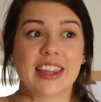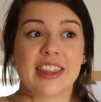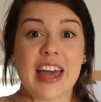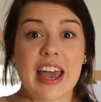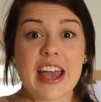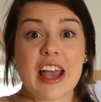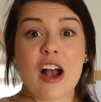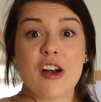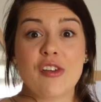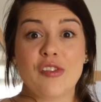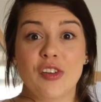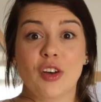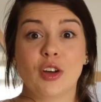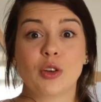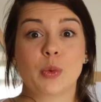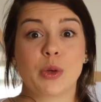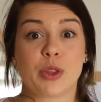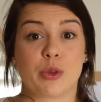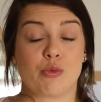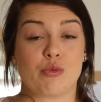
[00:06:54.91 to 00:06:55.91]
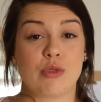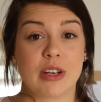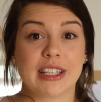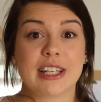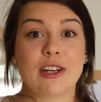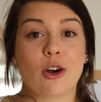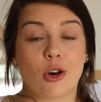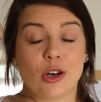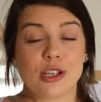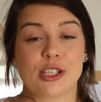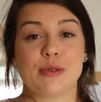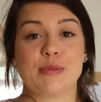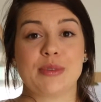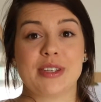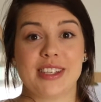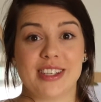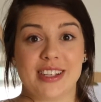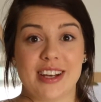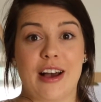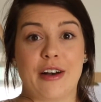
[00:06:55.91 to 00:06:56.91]
they are filled with really awesome
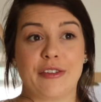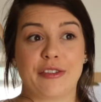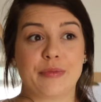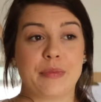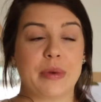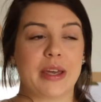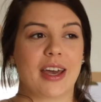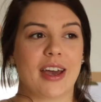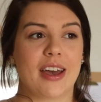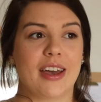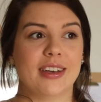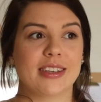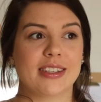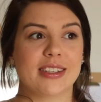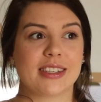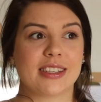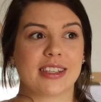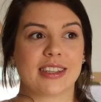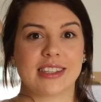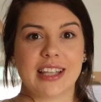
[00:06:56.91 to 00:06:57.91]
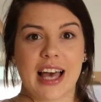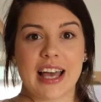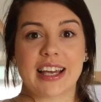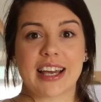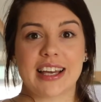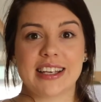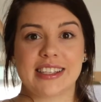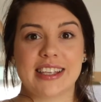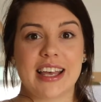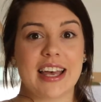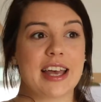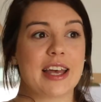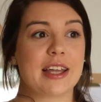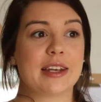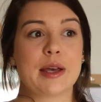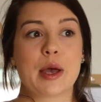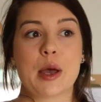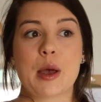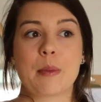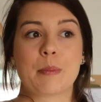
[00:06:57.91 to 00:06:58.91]
stuff because, like I
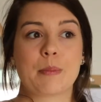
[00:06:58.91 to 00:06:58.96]
said,